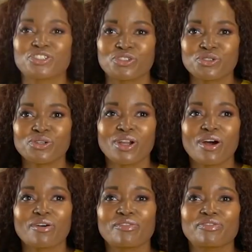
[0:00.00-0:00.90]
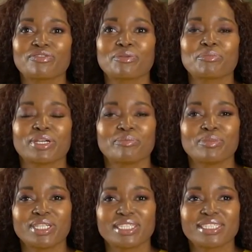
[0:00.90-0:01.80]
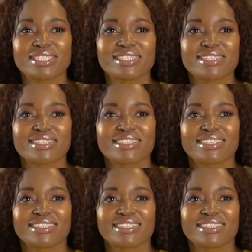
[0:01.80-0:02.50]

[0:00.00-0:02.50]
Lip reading: True love for me means